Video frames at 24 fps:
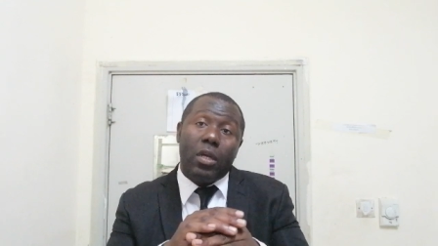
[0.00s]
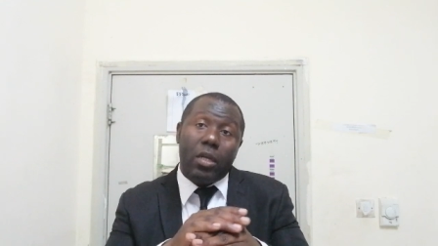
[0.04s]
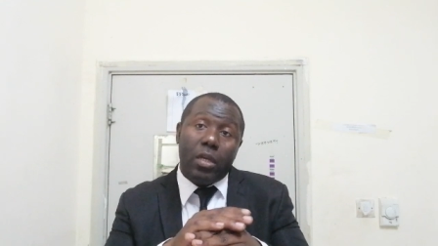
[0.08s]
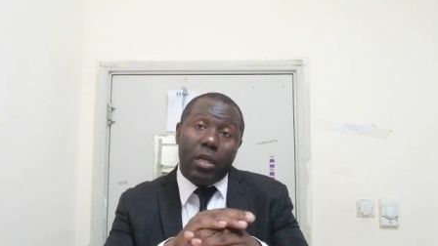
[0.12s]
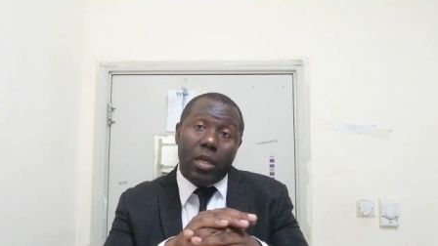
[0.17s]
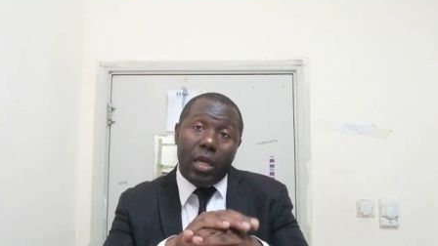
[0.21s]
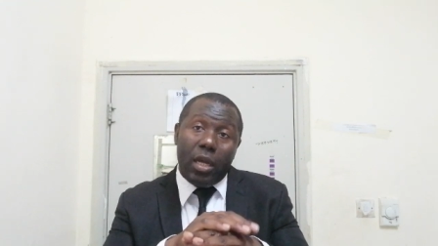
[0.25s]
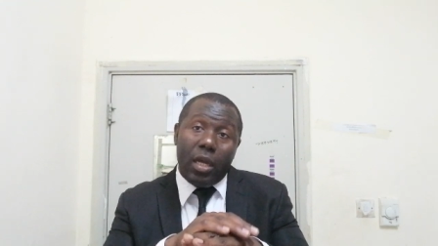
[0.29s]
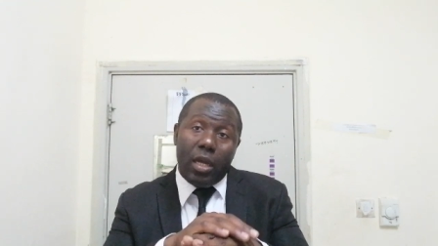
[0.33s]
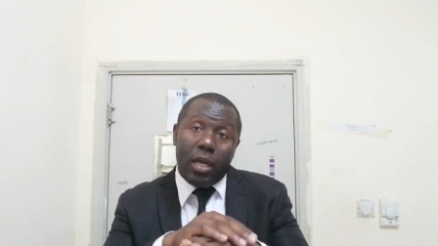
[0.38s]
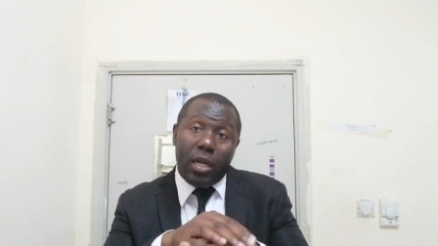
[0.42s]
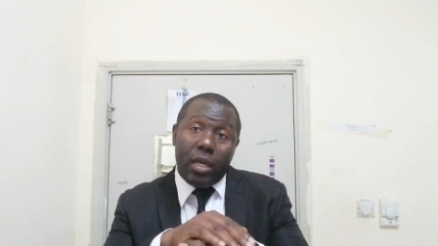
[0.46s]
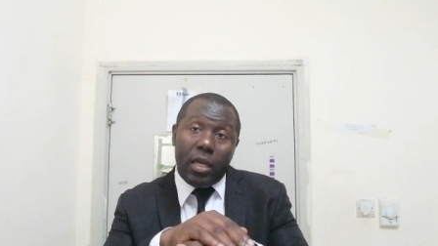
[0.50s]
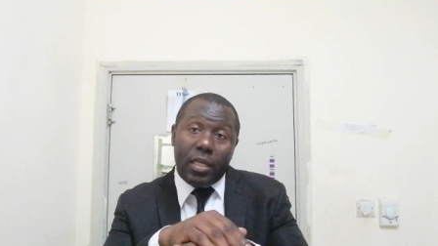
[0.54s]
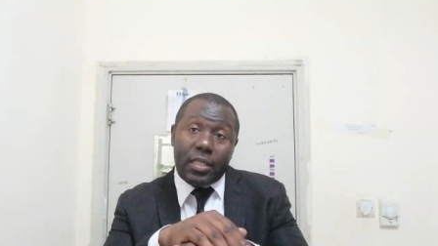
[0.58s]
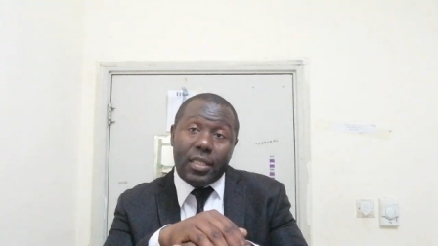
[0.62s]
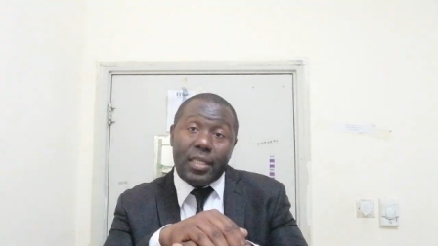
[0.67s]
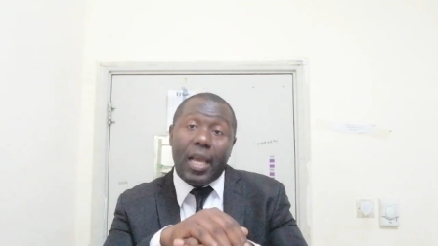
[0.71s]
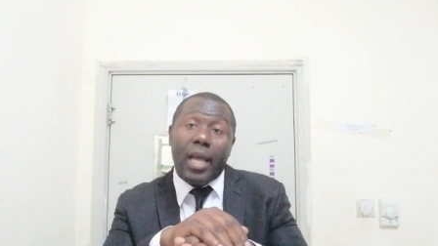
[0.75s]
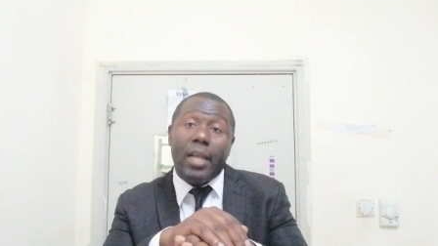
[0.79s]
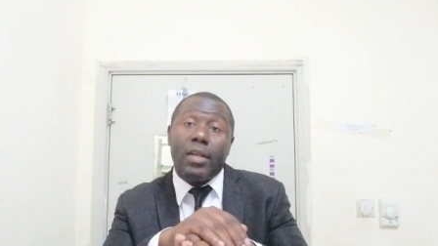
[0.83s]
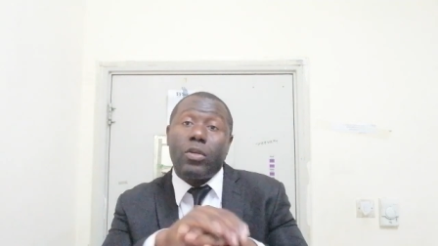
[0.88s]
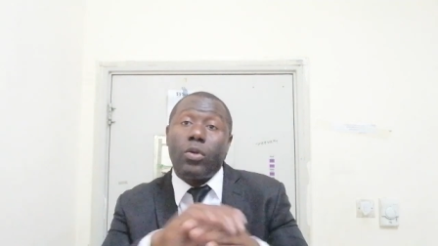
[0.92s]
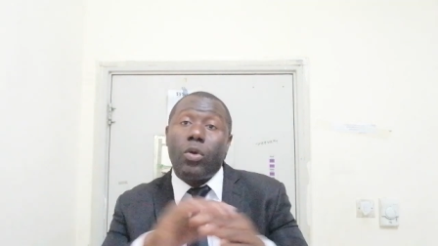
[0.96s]
it
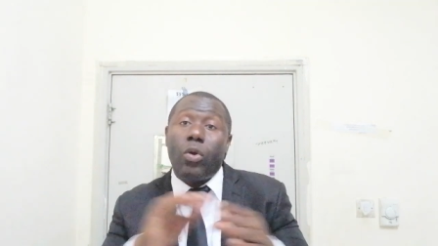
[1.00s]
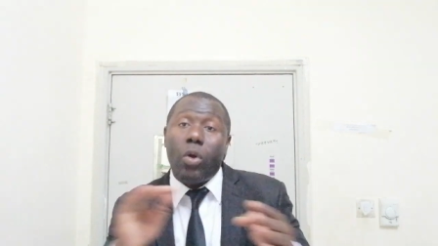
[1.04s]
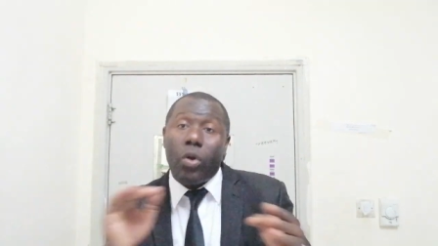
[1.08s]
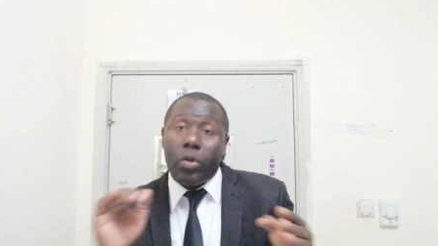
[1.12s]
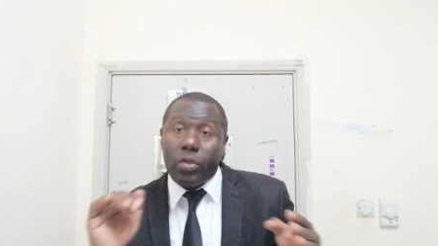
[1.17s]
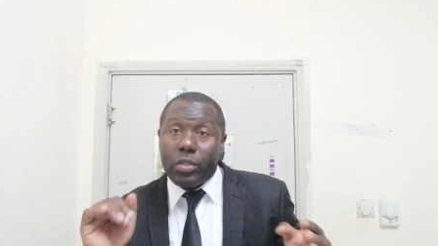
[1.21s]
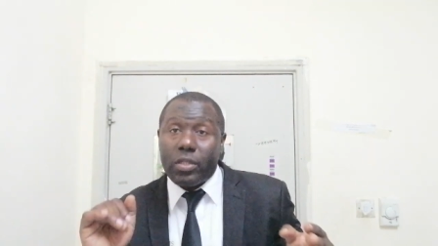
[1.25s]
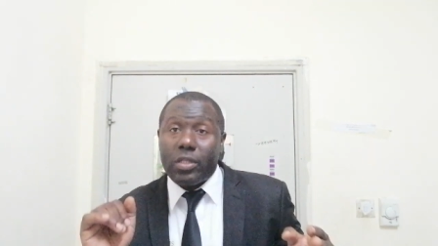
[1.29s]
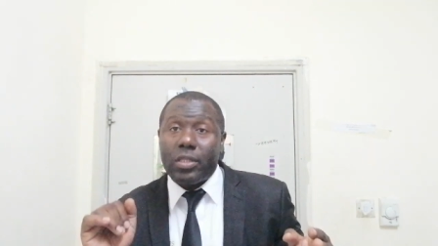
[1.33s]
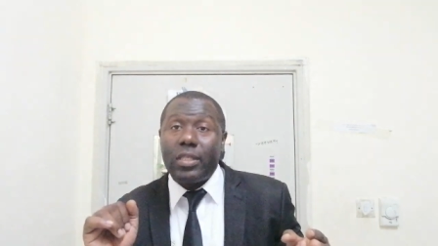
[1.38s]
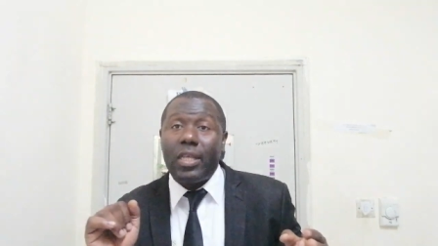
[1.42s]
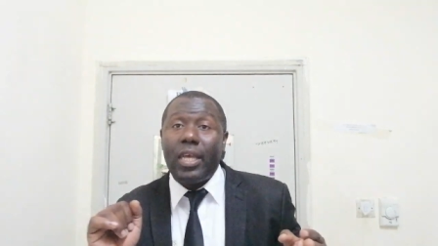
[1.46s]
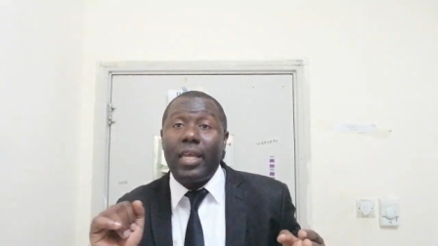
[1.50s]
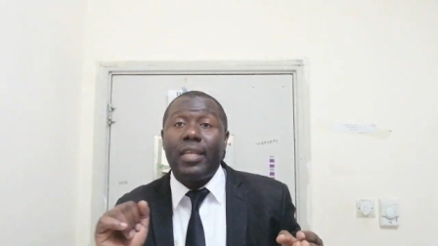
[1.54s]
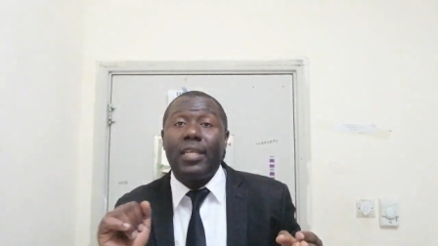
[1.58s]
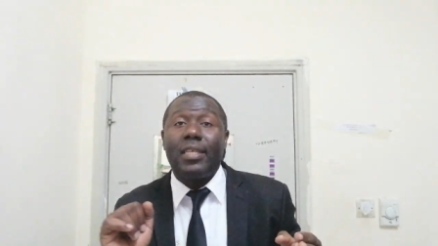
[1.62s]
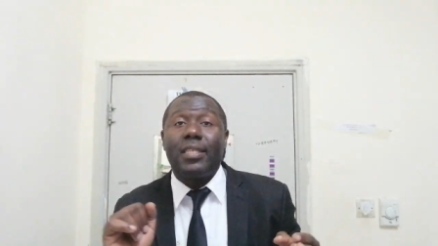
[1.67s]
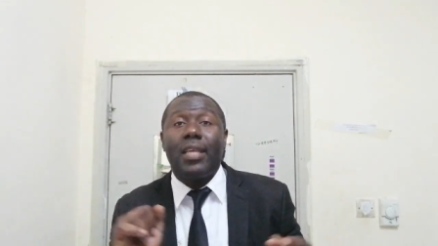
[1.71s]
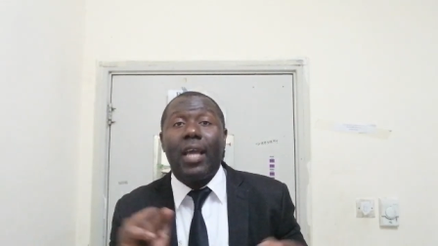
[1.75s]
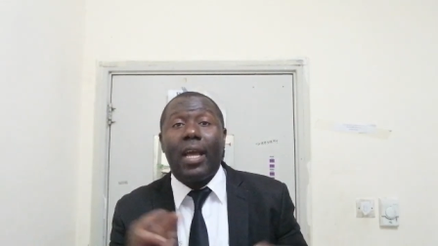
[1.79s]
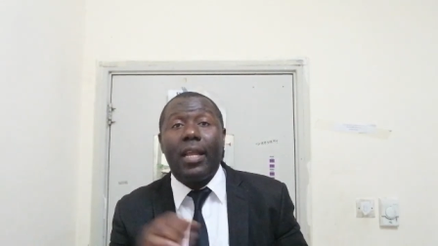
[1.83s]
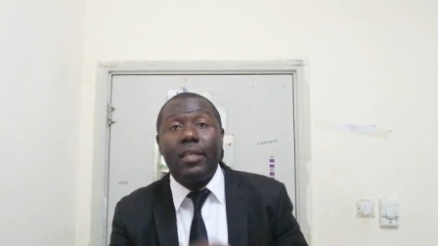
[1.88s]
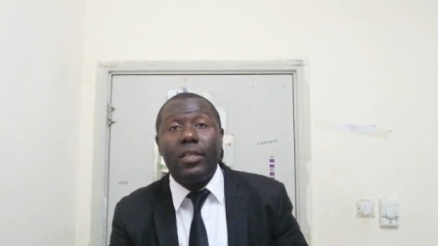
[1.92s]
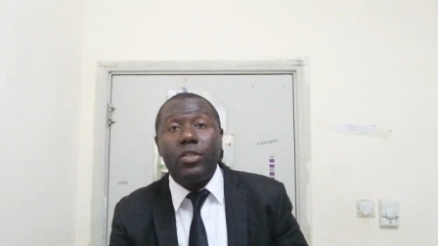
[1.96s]
can cut, then it
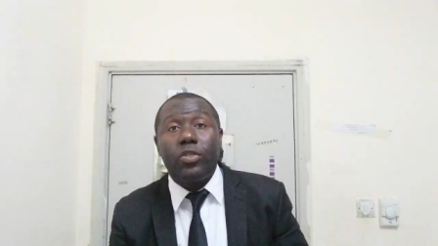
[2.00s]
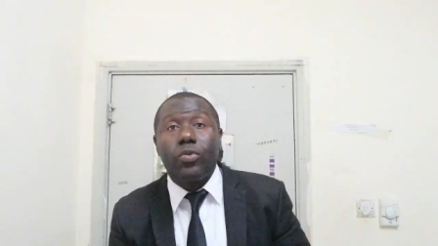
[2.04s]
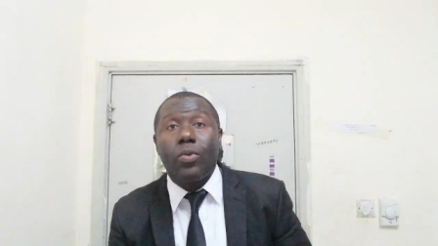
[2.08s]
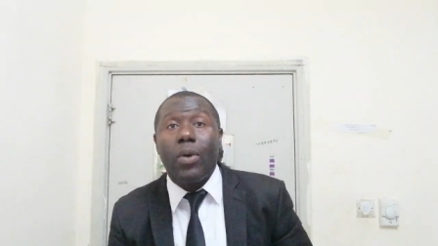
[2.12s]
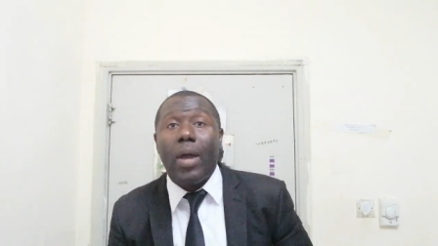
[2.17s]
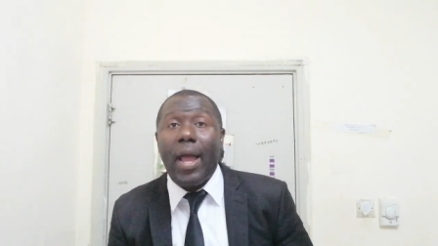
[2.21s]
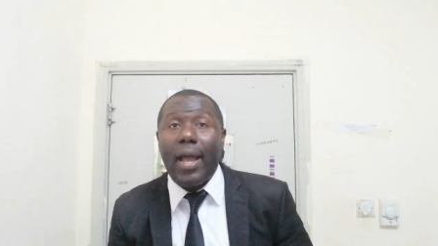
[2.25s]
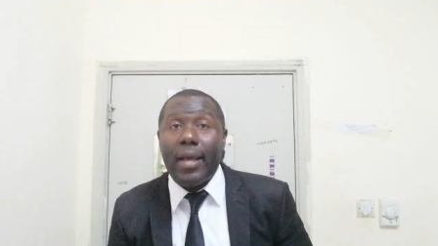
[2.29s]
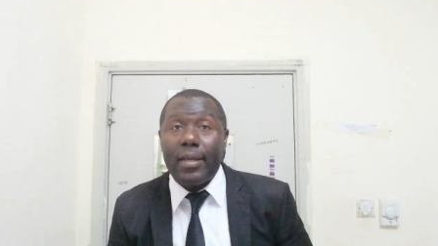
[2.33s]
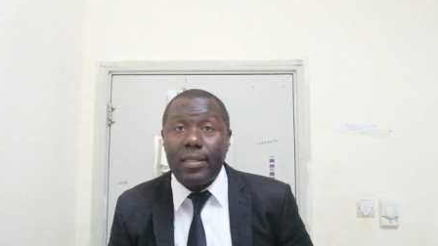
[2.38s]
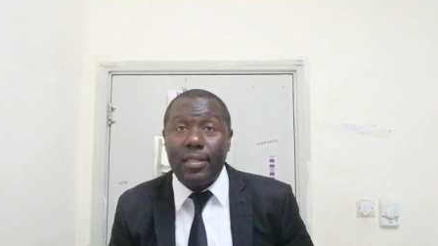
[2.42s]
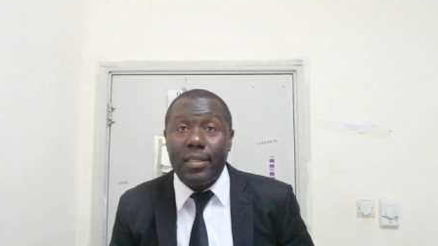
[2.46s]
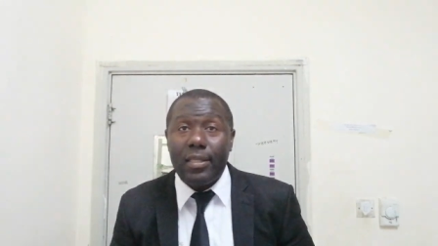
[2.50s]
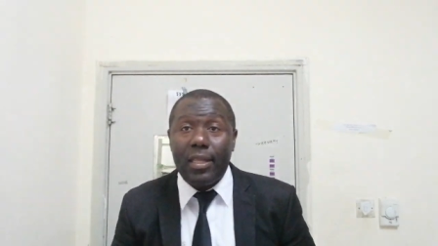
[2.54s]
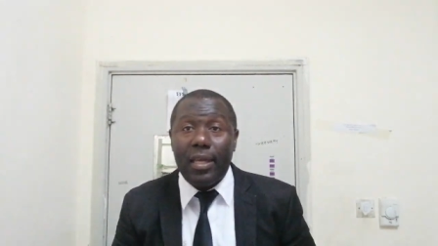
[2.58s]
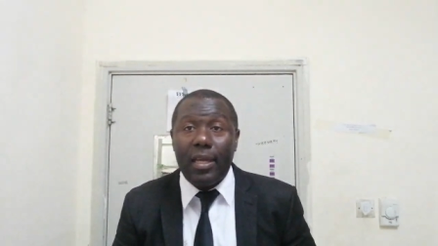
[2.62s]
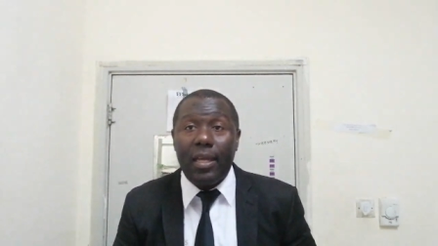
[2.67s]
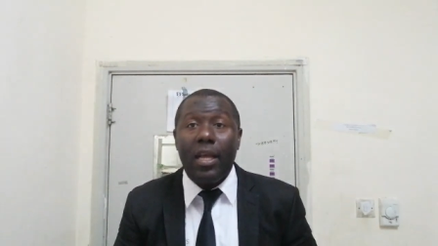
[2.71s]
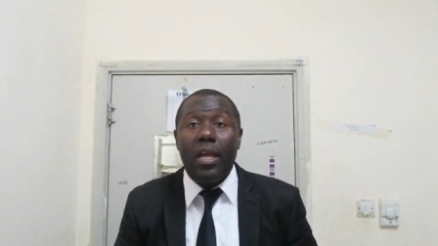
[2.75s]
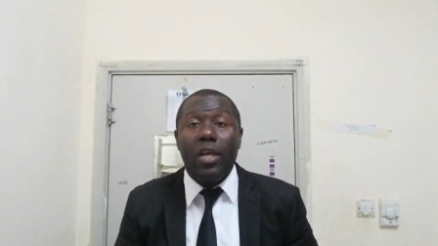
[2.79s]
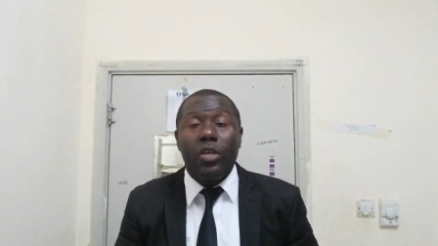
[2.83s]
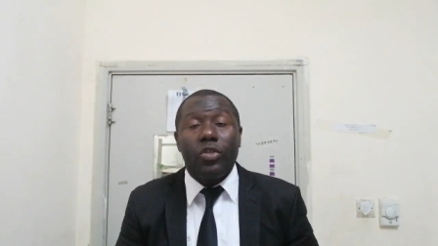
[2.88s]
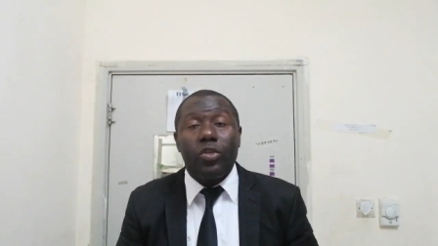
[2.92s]
can lead to accident.